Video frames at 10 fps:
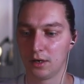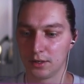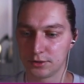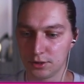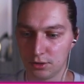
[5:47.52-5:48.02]

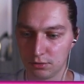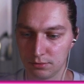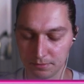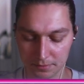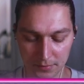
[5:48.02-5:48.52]
So
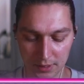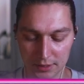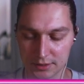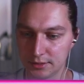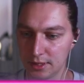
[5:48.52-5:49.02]

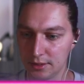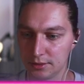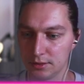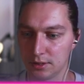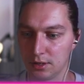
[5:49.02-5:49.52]
as I said,
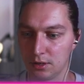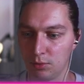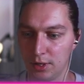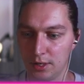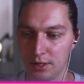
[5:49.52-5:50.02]

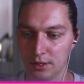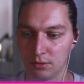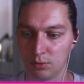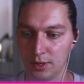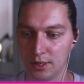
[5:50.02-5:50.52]

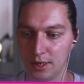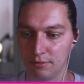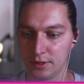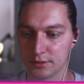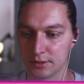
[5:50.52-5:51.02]
we have
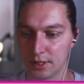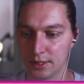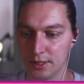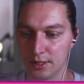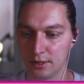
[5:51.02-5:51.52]
this
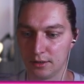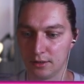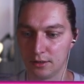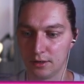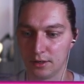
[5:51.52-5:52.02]
IDEA
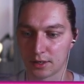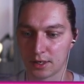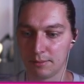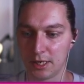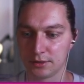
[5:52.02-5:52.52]

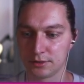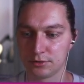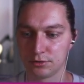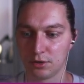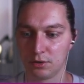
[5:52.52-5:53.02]
command
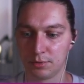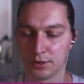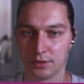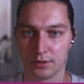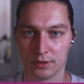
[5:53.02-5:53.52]
to
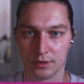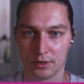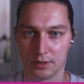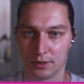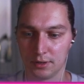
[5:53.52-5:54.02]
open
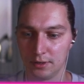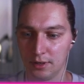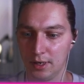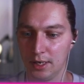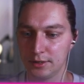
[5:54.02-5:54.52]

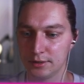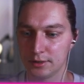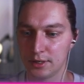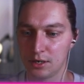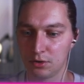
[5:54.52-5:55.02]
the editor
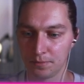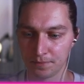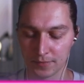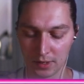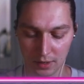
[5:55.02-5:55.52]
now,
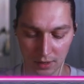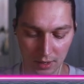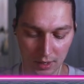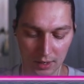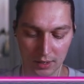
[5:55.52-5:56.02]

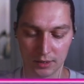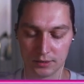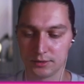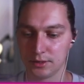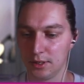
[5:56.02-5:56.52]

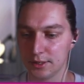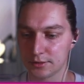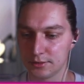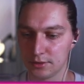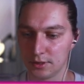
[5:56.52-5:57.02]
and
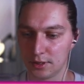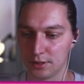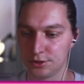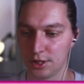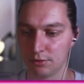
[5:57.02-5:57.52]
let's
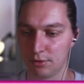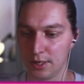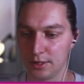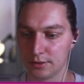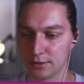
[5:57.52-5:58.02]

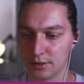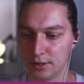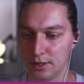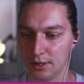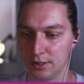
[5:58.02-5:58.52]
generate
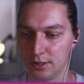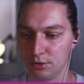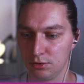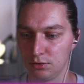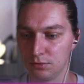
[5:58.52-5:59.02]
a
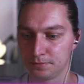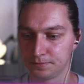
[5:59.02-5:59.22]
new